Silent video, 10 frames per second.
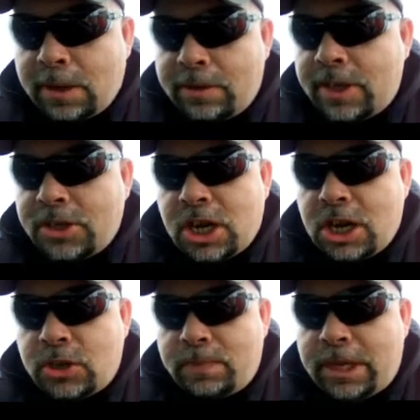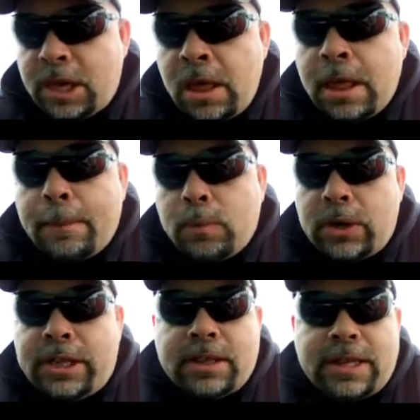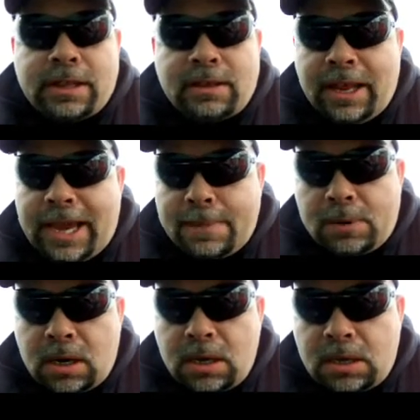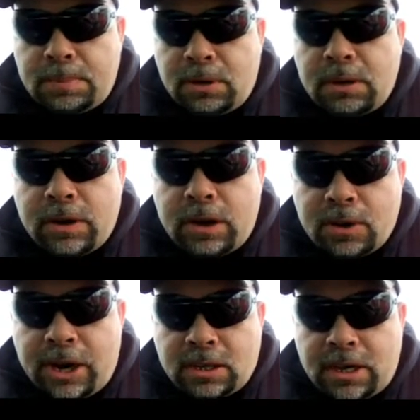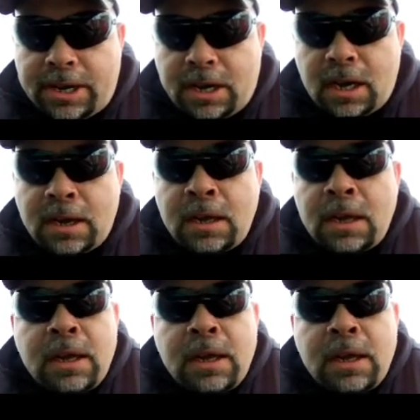plus they charged me 0.6 labor to put the rear brake line on,